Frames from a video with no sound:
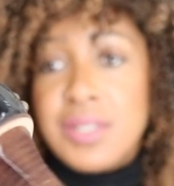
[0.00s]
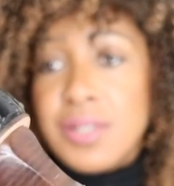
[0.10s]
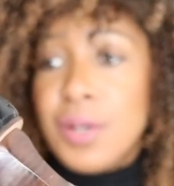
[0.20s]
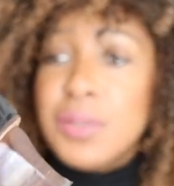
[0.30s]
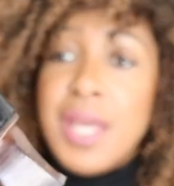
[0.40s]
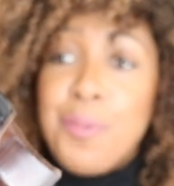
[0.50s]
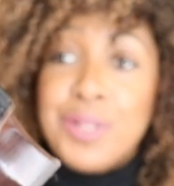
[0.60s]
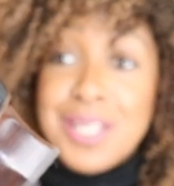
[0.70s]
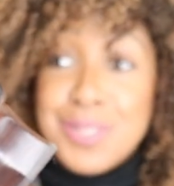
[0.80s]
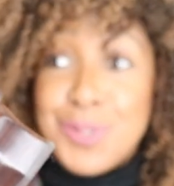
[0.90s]
So yeah,
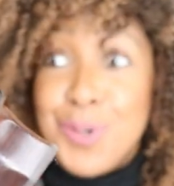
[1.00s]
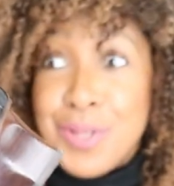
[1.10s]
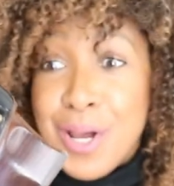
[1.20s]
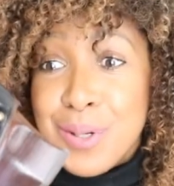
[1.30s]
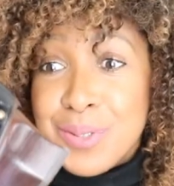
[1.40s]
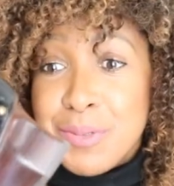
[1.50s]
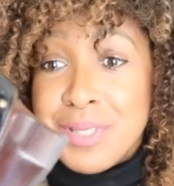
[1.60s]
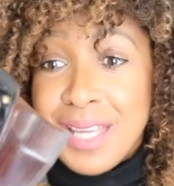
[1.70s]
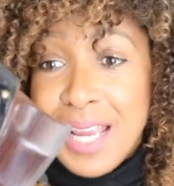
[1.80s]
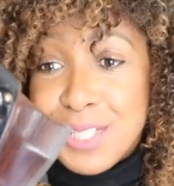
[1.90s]
when I saw those, it was
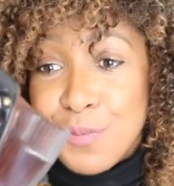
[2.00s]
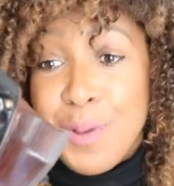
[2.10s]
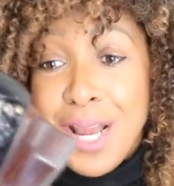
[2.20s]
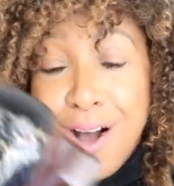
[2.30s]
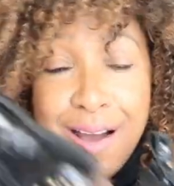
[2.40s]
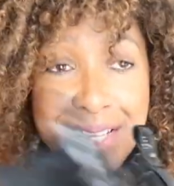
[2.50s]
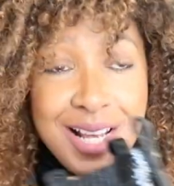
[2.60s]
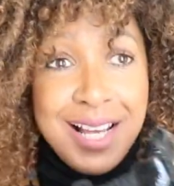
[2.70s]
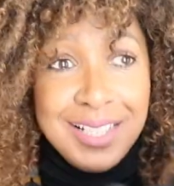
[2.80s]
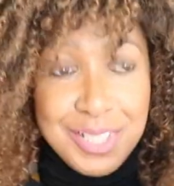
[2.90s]
a case of my eyes
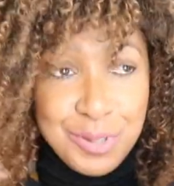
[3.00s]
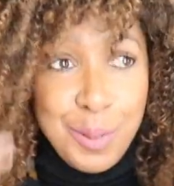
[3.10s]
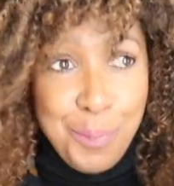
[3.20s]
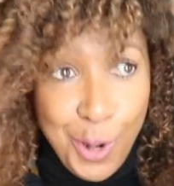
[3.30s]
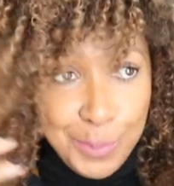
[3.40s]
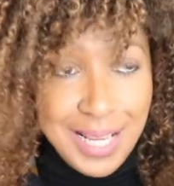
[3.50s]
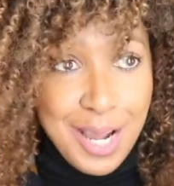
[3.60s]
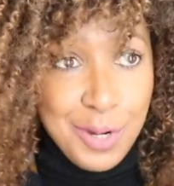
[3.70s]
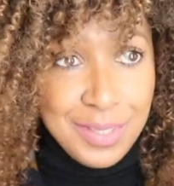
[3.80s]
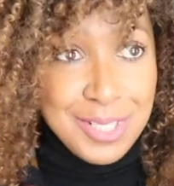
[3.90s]
literally popped
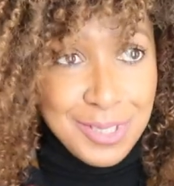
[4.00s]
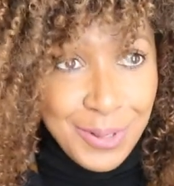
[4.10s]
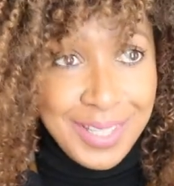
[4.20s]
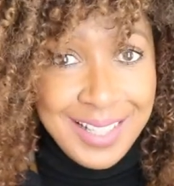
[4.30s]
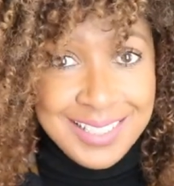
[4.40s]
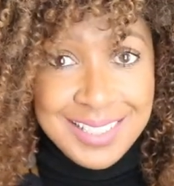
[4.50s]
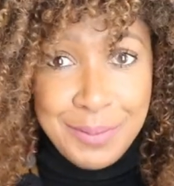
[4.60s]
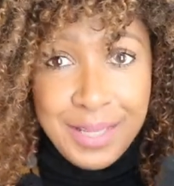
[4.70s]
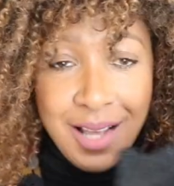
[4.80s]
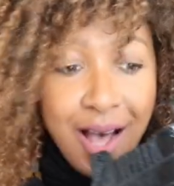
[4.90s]
out of their sockets and I
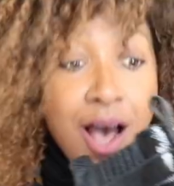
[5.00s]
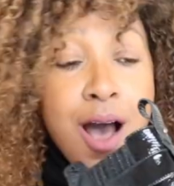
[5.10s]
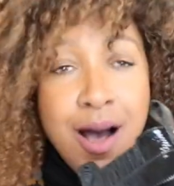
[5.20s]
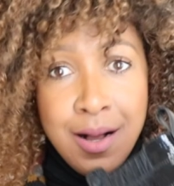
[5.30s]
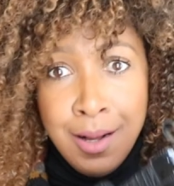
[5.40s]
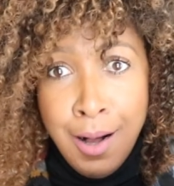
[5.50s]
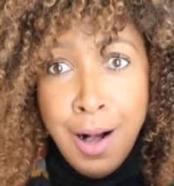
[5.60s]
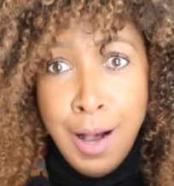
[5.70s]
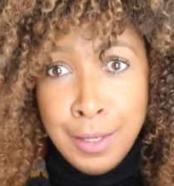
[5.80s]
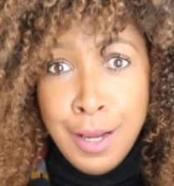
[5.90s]
went,
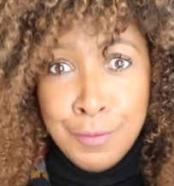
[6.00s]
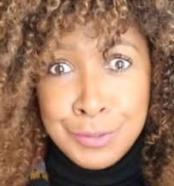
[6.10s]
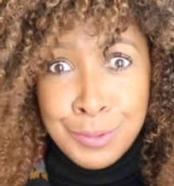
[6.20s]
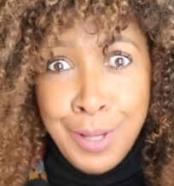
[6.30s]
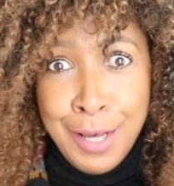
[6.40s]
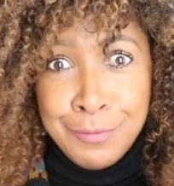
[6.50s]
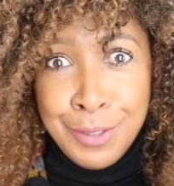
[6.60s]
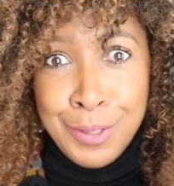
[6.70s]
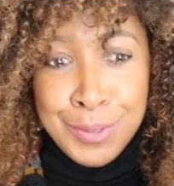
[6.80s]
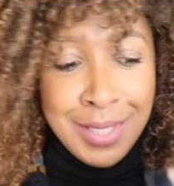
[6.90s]
I have to have
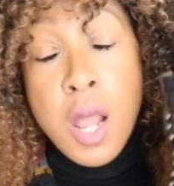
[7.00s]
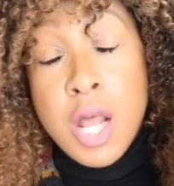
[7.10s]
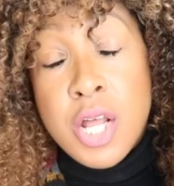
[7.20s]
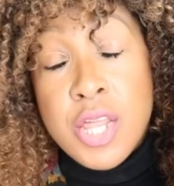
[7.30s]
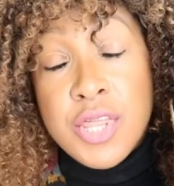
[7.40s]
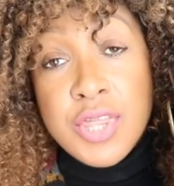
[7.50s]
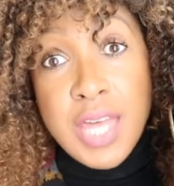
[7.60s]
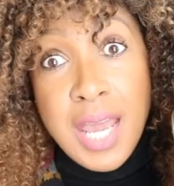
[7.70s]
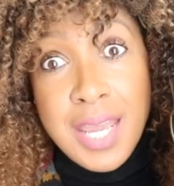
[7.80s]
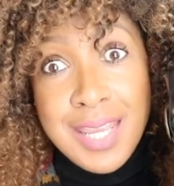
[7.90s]
those
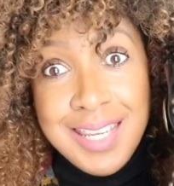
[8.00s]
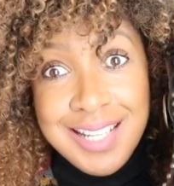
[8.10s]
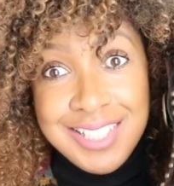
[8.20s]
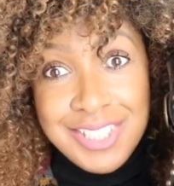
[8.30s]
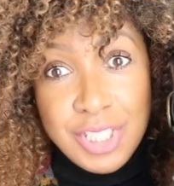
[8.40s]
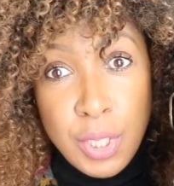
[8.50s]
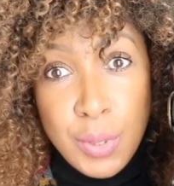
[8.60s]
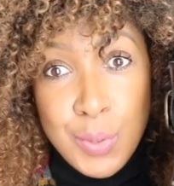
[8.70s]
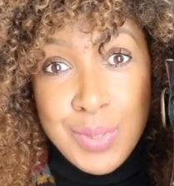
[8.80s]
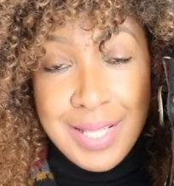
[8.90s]
they
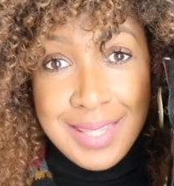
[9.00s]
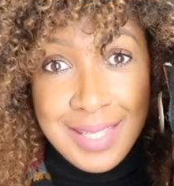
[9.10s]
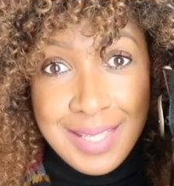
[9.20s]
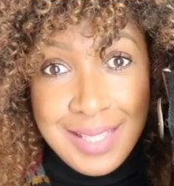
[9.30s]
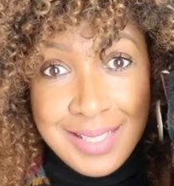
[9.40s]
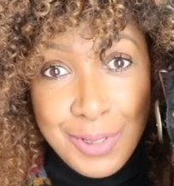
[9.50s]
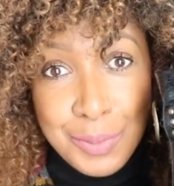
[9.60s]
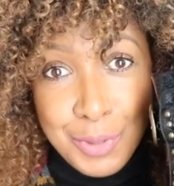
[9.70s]
showed these on